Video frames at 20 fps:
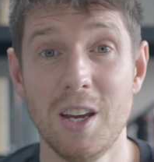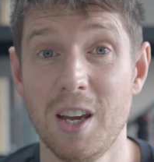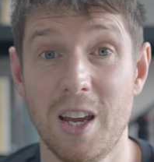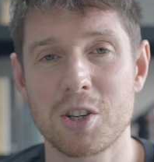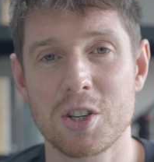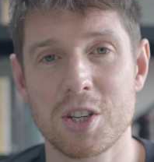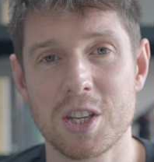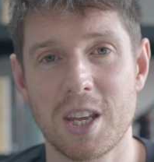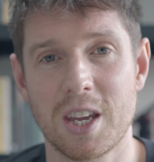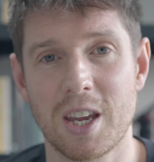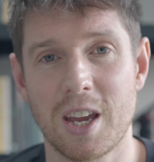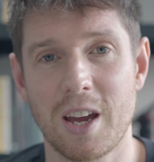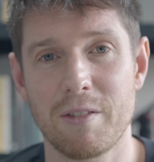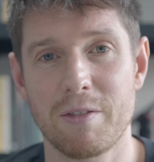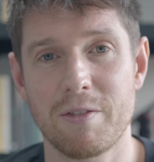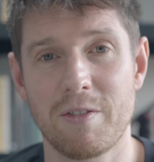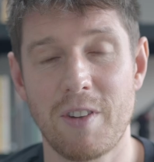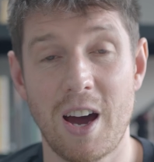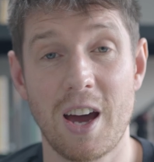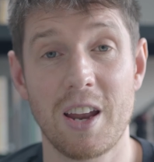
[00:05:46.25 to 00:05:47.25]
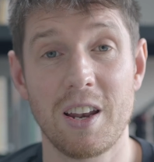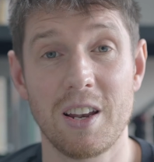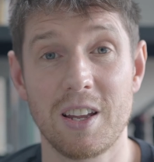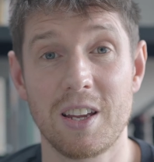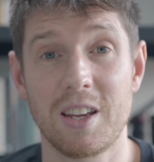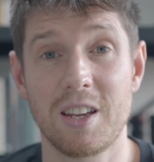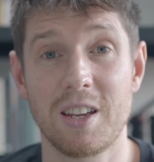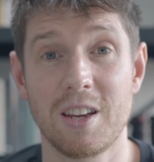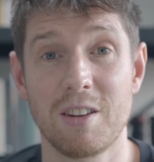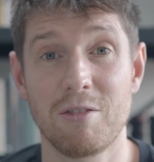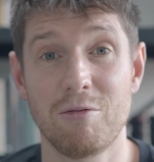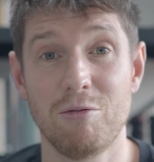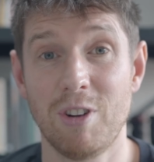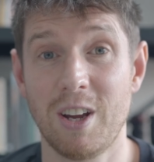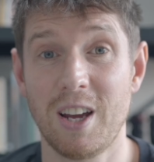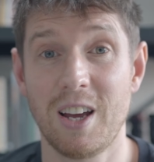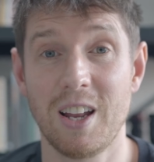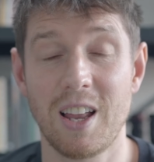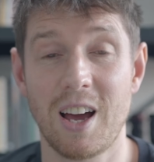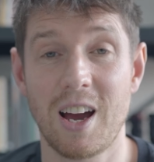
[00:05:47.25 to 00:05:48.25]
I just think I've finally
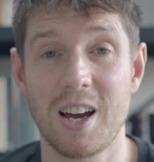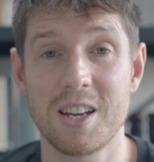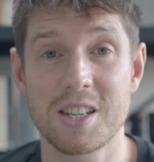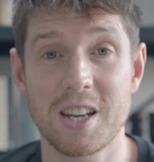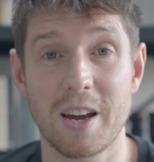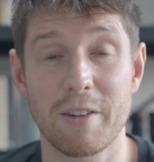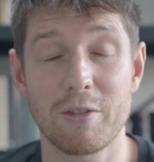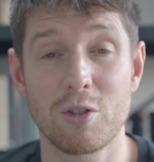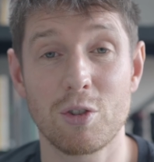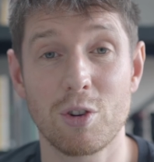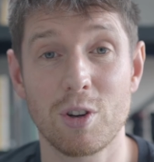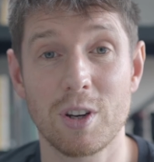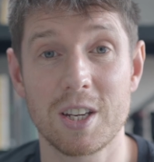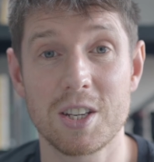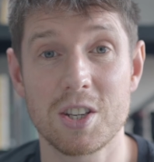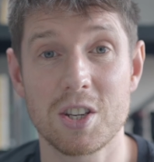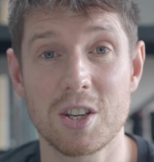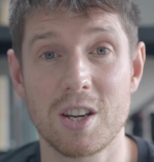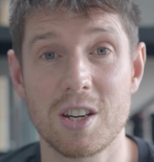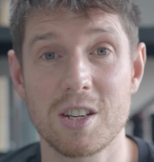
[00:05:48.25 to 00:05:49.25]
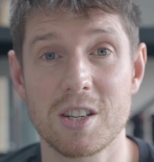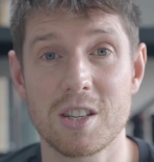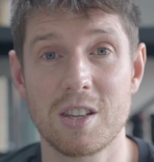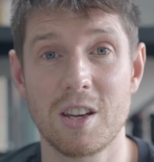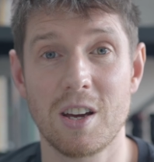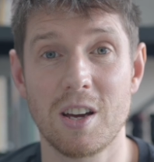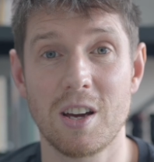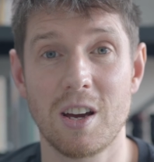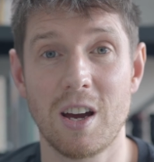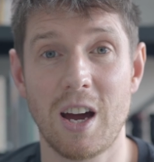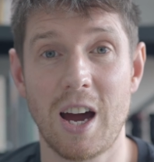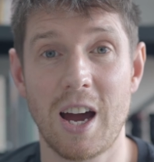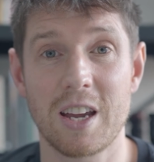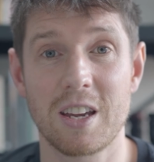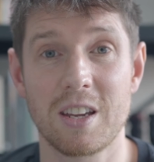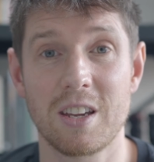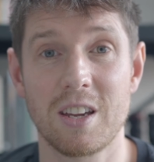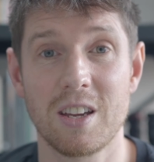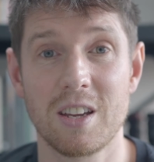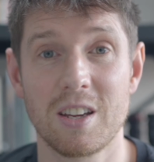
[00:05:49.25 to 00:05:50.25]
realised after all these years that
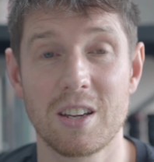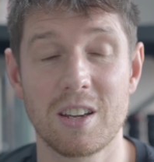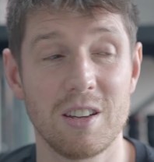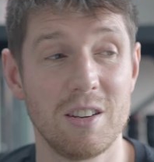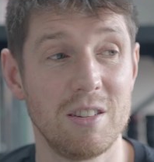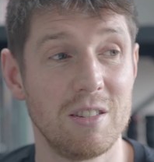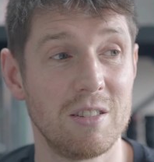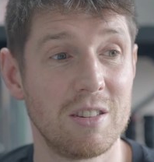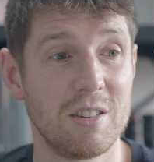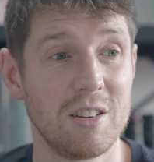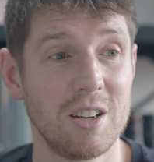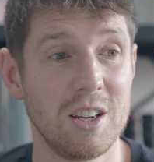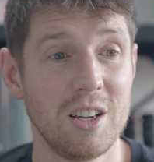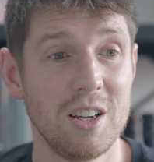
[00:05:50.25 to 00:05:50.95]
I can